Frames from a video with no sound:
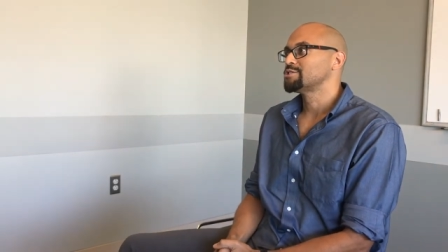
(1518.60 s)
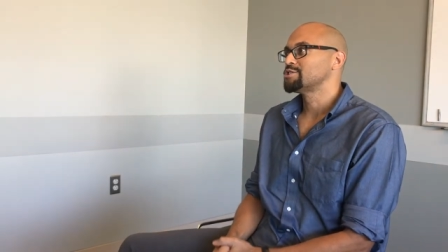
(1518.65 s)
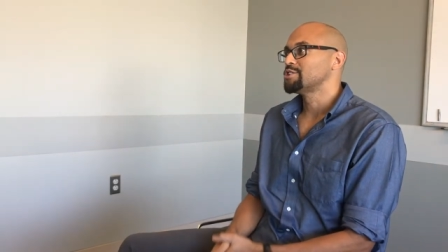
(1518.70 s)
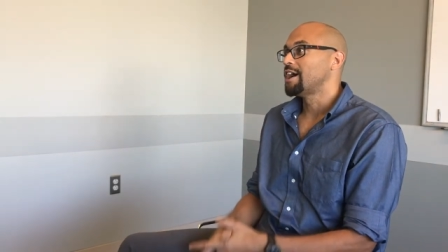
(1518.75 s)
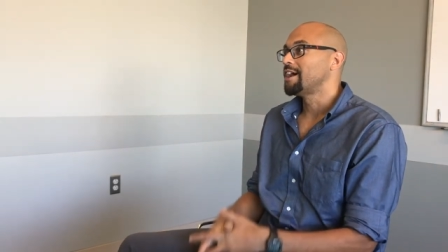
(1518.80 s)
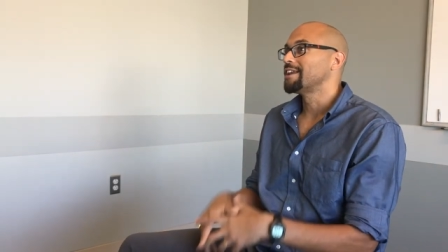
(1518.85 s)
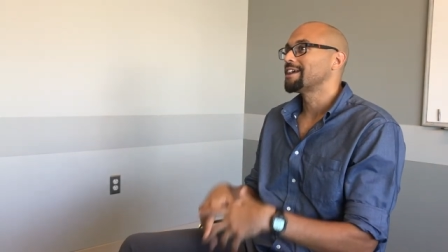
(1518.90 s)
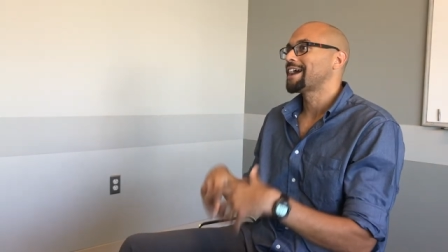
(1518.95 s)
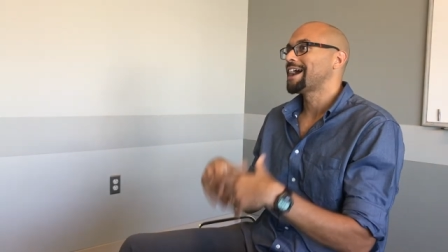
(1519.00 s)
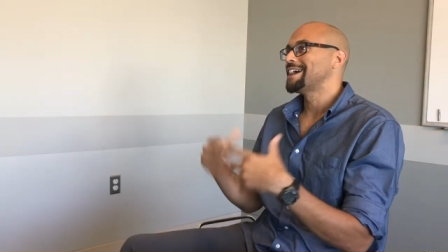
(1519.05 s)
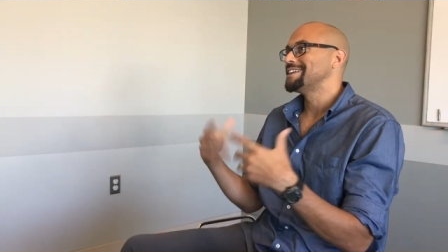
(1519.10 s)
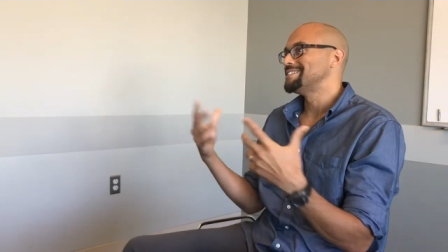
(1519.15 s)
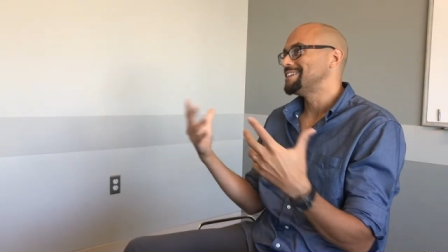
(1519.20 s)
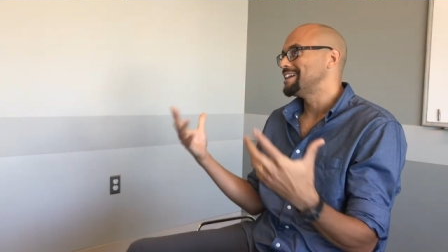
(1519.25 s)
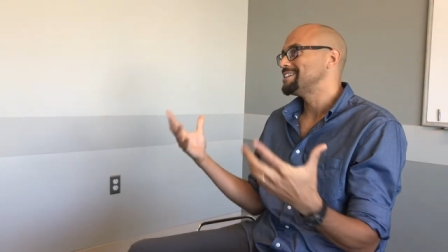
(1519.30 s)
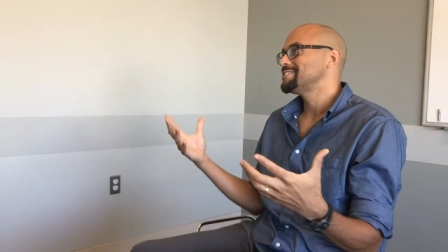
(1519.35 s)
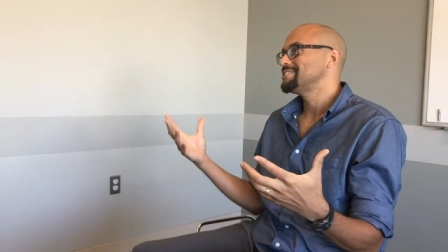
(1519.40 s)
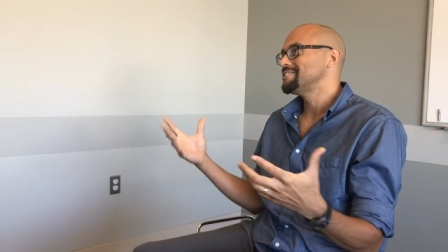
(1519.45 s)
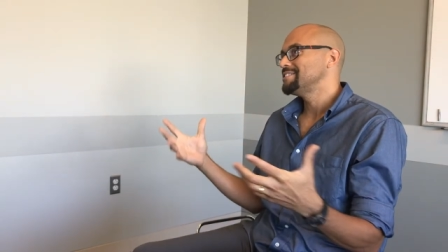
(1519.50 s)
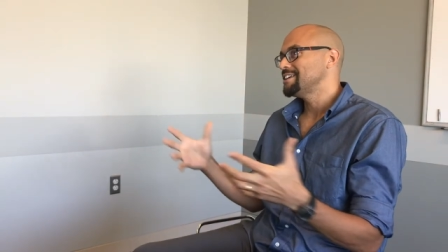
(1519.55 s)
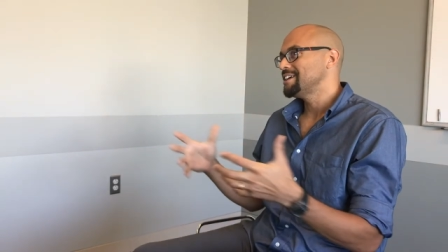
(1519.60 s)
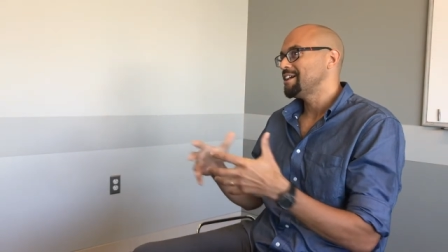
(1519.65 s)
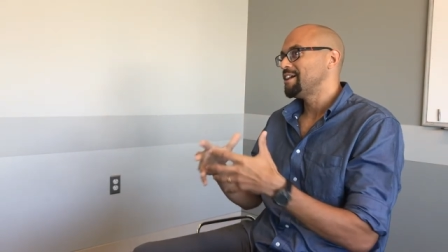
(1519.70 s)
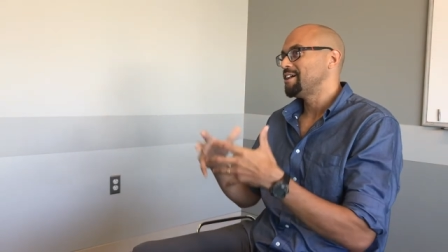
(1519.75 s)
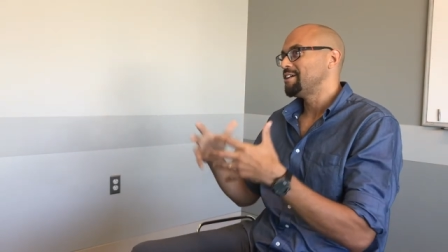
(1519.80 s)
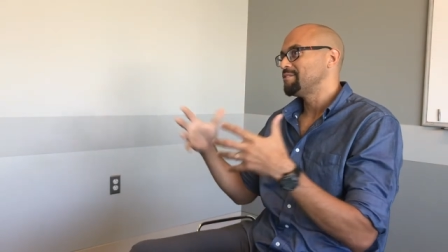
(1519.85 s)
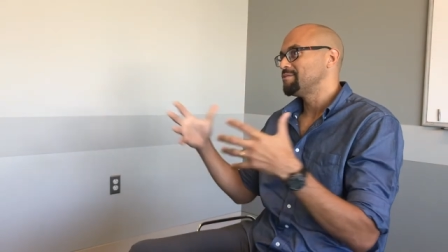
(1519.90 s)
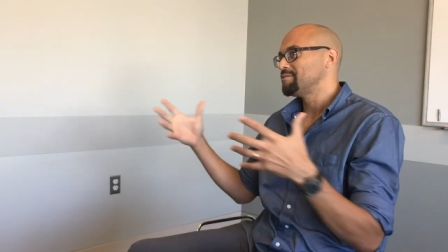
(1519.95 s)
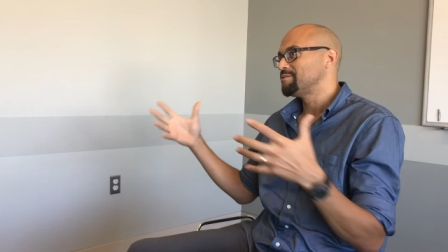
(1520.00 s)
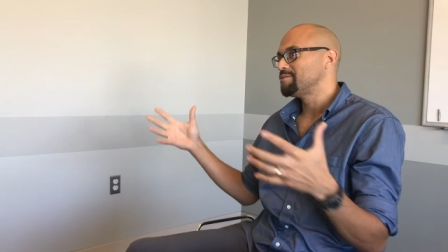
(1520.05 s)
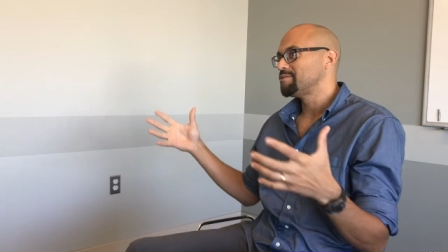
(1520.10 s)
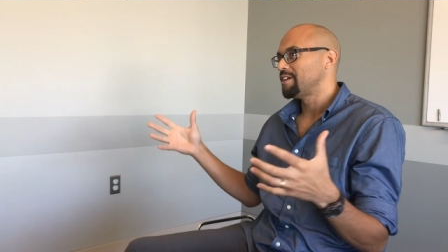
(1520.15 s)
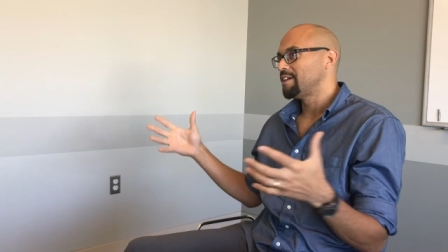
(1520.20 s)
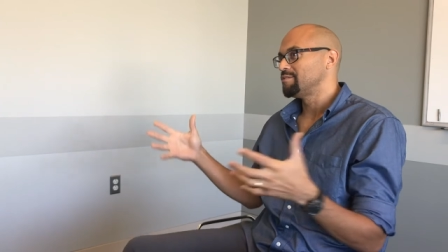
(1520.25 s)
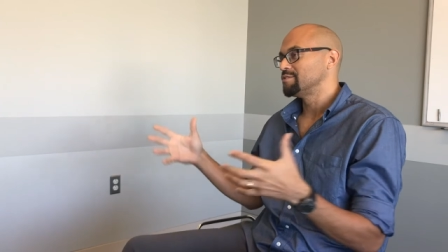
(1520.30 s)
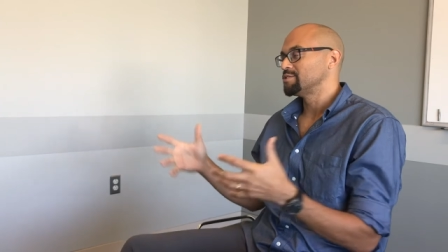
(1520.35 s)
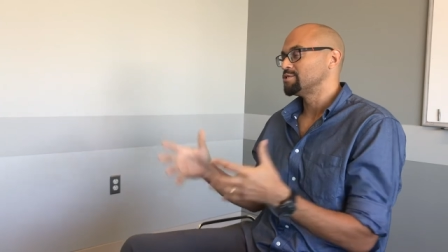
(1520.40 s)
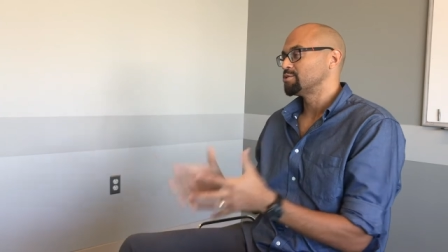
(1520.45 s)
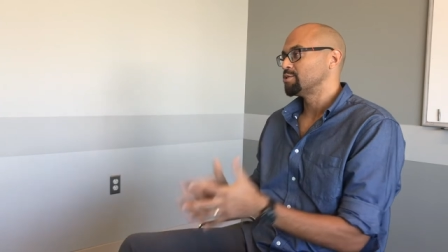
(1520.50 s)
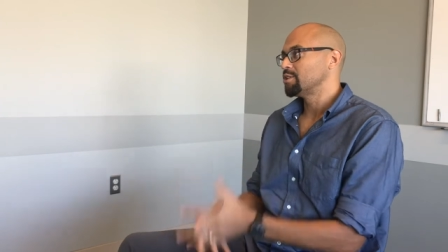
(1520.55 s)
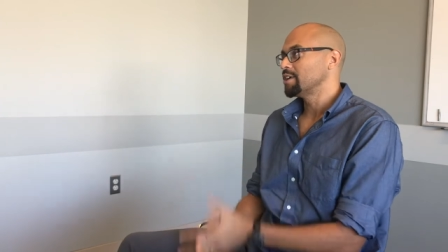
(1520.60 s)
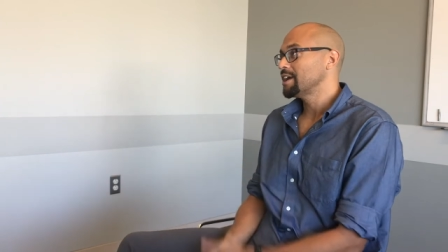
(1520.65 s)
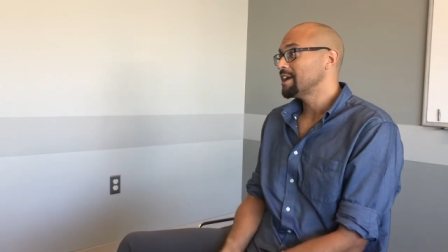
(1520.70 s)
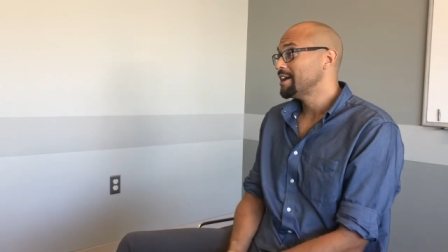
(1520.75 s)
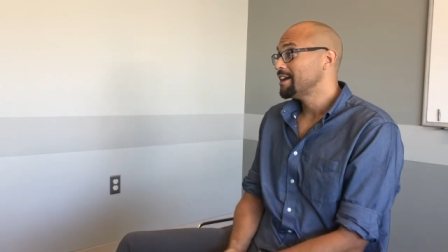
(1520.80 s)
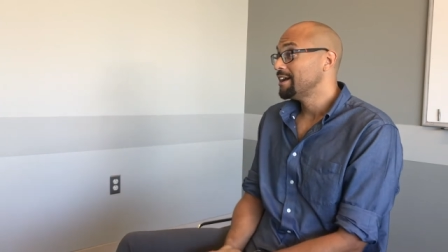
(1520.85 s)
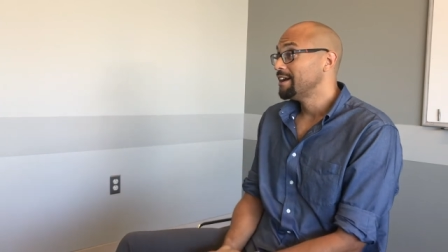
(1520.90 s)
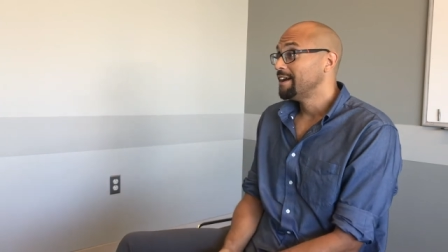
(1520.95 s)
sonic identity of, of a story.